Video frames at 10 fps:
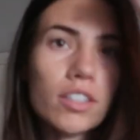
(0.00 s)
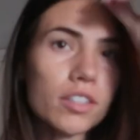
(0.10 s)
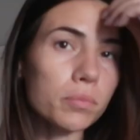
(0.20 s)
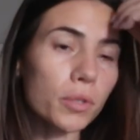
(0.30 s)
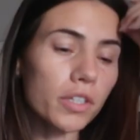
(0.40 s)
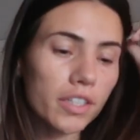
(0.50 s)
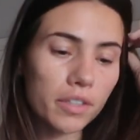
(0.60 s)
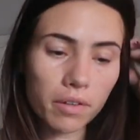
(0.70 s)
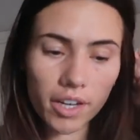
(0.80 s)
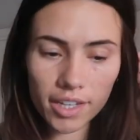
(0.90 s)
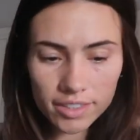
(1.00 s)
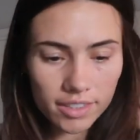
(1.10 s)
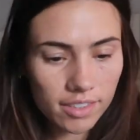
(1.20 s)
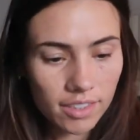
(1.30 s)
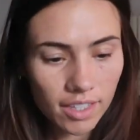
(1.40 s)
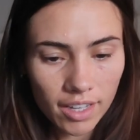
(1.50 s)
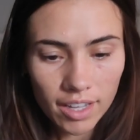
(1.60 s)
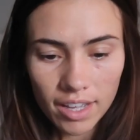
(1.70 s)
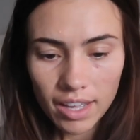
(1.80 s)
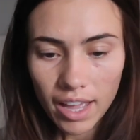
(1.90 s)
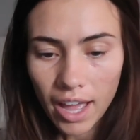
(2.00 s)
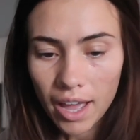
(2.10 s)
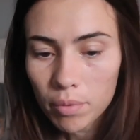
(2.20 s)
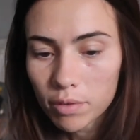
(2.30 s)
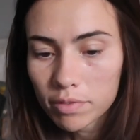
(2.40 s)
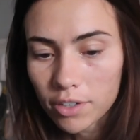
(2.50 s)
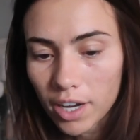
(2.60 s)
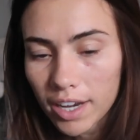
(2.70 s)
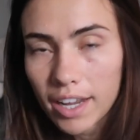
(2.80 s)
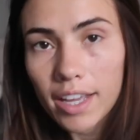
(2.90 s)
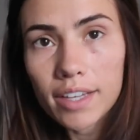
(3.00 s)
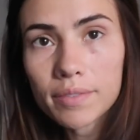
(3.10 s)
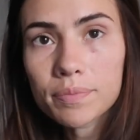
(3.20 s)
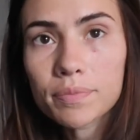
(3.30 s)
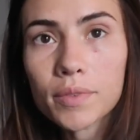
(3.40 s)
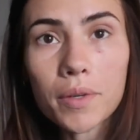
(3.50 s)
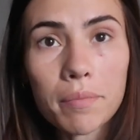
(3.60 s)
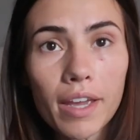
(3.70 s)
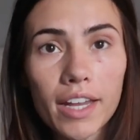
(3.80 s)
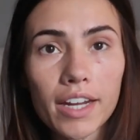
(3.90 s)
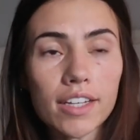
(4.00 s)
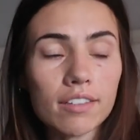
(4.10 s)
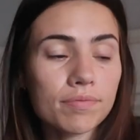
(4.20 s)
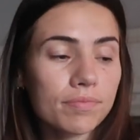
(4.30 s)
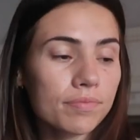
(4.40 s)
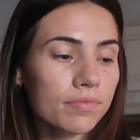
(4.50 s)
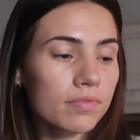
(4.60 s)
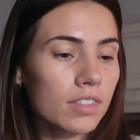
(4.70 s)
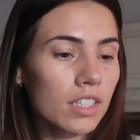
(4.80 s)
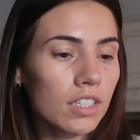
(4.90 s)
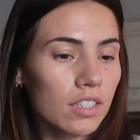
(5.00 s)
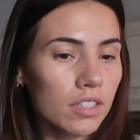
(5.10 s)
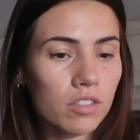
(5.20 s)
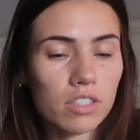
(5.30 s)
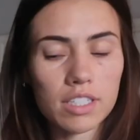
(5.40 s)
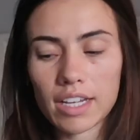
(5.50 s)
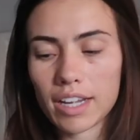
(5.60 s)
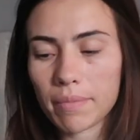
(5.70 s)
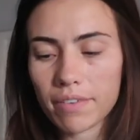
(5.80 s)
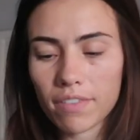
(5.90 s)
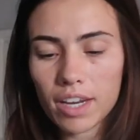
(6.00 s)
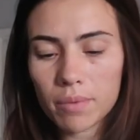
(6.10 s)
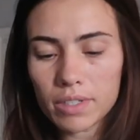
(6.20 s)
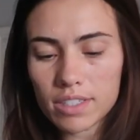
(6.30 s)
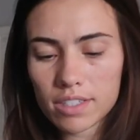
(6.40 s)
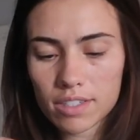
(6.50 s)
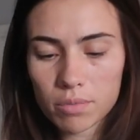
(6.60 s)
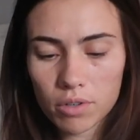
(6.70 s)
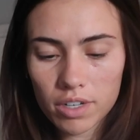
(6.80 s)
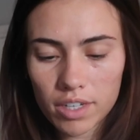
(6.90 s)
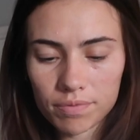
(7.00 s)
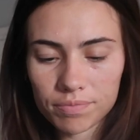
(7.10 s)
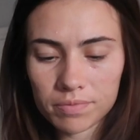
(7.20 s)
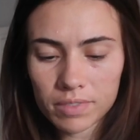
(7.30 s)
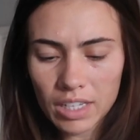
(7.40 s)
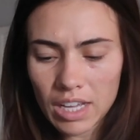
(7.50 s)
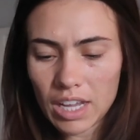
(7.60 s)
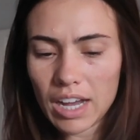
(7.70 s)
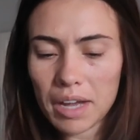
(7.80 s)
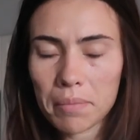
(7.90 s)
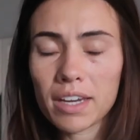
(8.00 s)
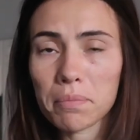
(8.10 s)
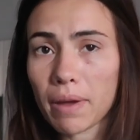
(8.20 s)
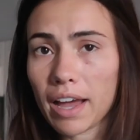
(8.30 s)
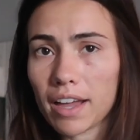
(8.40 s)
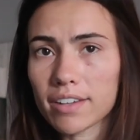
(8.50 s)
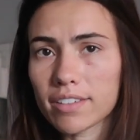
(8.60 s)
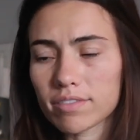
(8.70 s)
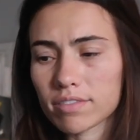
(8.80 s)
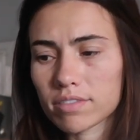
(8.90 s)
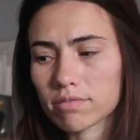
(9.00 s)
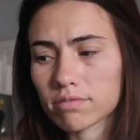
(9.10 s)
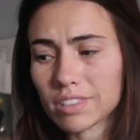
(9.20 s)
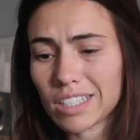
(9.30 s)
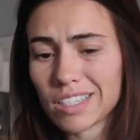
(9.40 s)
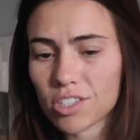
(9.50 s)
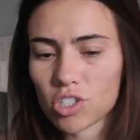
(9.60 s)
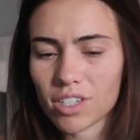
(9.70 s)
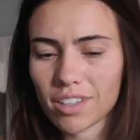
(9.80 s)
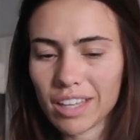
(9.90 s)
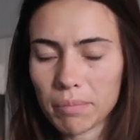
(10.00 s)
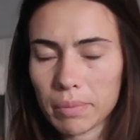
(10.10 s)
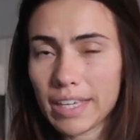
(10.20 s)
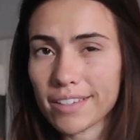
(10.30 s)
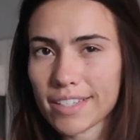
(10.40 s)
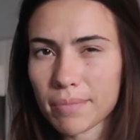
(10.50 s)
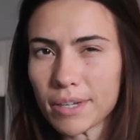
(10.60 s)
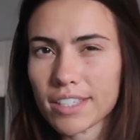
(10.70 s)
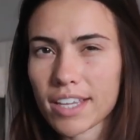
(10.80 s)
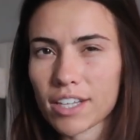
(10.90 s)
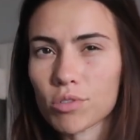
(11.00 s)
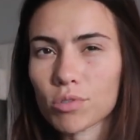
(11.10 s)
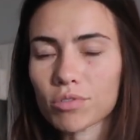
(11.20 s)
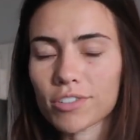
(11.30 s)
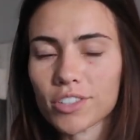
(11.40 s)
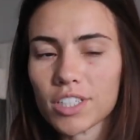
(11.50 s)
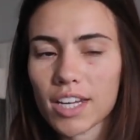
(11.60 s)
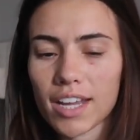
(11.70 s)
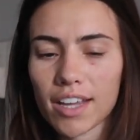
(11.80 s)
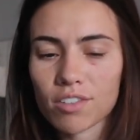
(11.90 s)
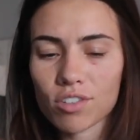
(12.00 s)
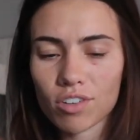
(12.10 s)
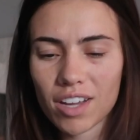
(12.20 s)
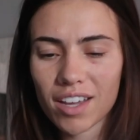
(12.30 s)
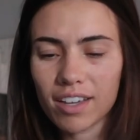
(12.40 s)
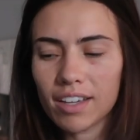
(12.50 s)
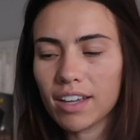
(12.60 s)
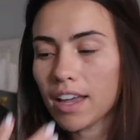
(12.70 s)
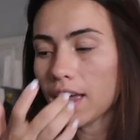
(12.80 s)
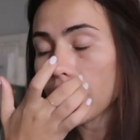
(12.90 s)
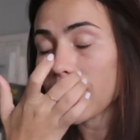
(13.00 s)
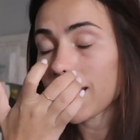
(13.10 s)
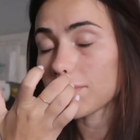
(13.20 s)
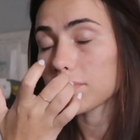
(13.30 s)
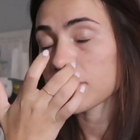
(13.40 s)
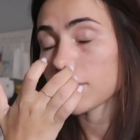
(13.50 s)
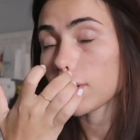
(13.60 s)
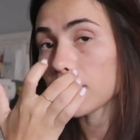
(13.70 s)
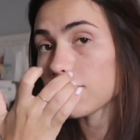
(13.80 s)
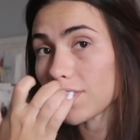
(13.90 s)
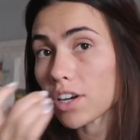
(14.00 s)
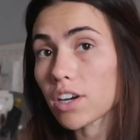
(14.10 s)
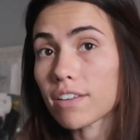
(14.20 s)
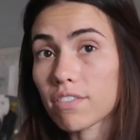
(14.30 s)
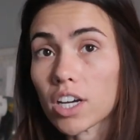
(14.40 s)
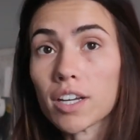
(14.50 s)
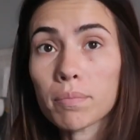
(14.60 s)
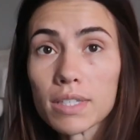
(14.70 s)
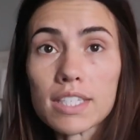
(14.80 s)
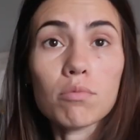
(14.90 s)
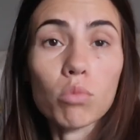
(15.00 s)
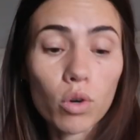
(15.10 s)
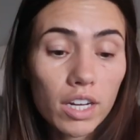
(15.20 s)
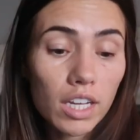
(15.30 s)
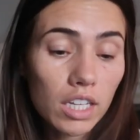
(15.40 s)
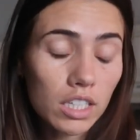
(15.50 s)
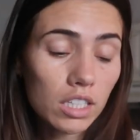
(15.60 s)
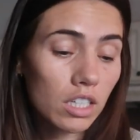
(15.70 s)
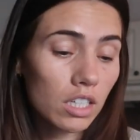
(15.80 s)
Good morning, you guys. Happy Friday. We made it. Just taking my vitamins this morning. I made a bad decision and like peeked at my schedule for today, yesterday. I had a very, very busy morning.